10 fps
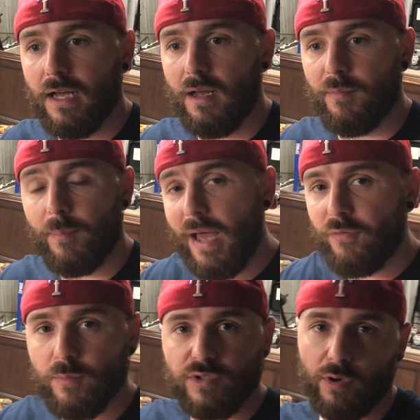Um, the
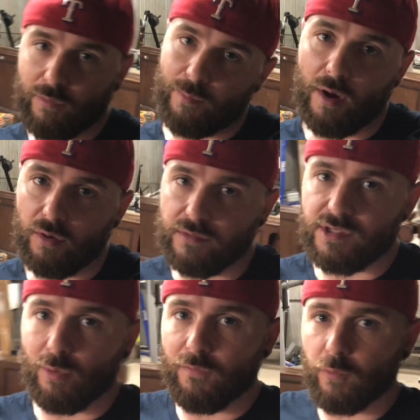bathroom is already remodeled,
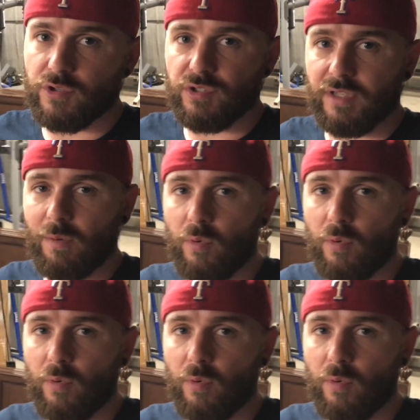so unfortunately